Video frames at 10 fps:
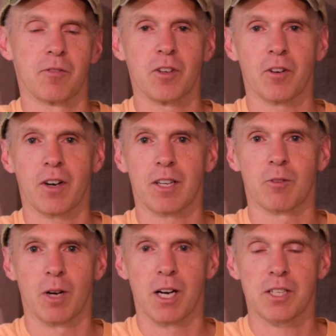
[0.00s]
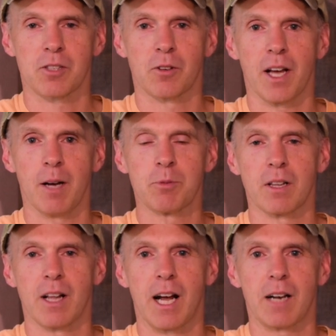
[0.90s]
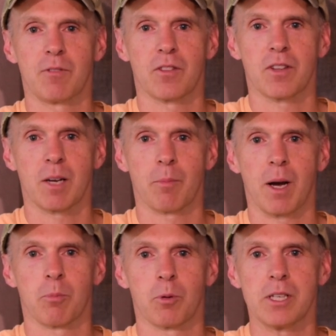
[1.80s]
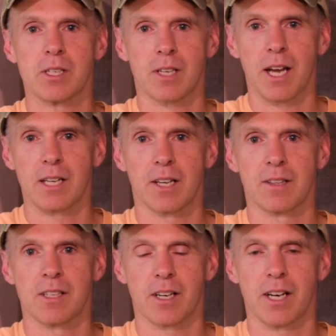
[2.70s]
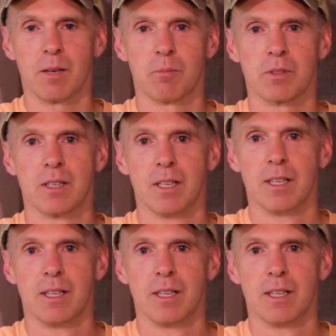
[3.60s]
feel kind of rushed. So it helps a lot if you think about pre-staging these items.